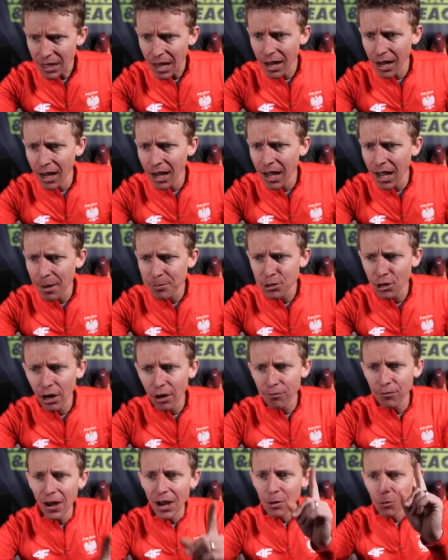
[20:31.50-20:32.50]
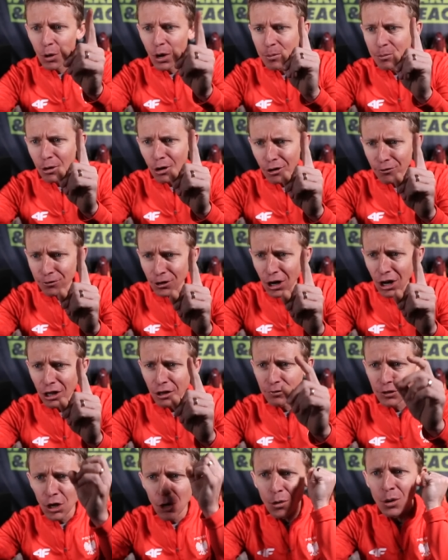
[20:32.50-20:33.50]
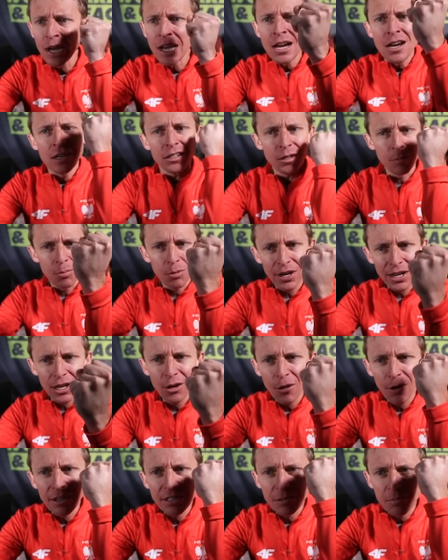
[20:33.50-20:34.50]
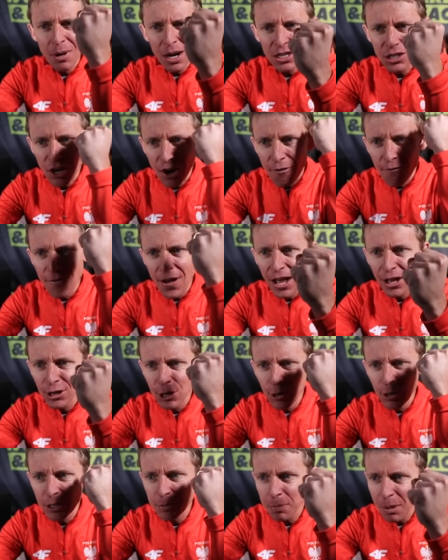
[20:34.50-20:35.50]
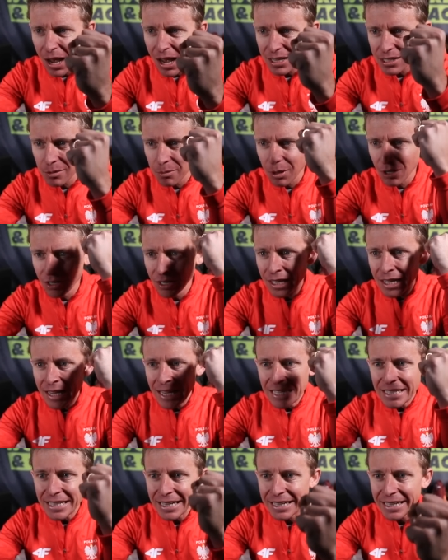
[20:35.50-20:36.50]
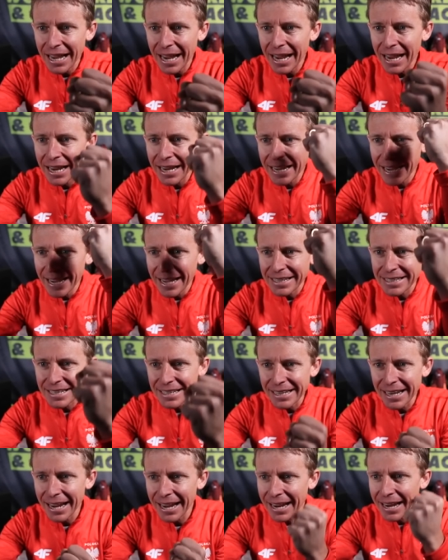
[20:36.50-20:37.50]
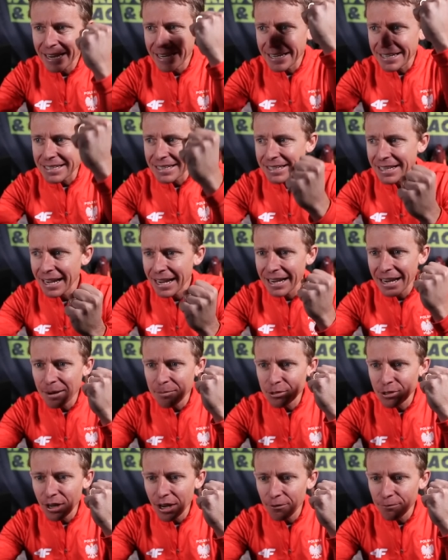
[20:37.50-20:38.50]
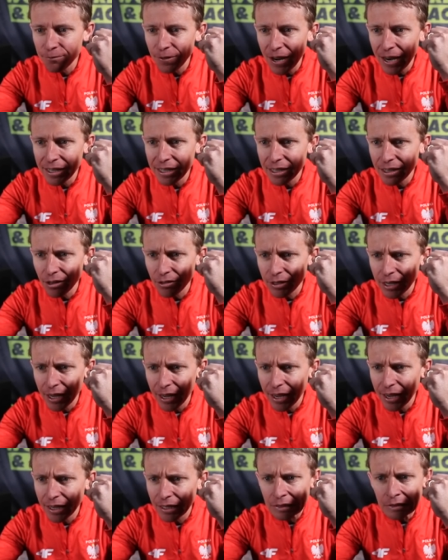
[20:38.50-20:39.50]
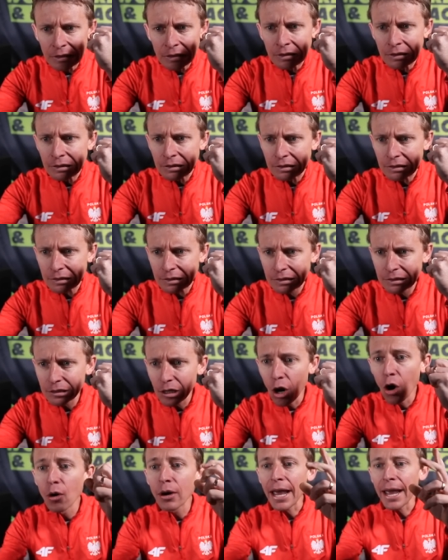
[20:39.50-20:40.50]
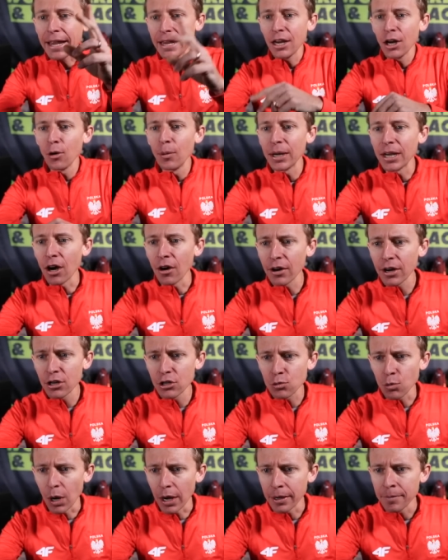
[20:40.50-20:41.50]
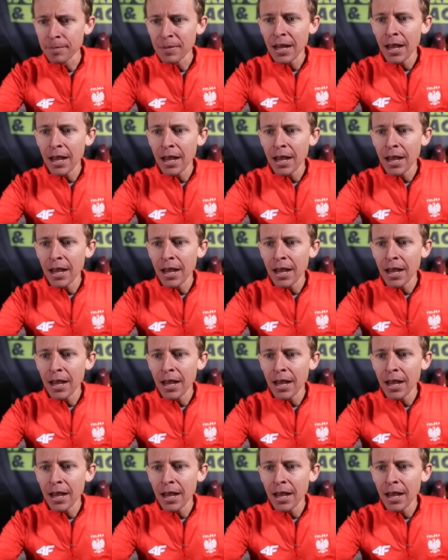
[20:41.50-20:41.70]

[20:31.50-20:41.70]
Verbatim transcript: Uh, I'm trying to find one more for all of you to bring you as much value as possible today and today and today. I'm trying to find it. Okay. Uh, okay, here we go. Here's one.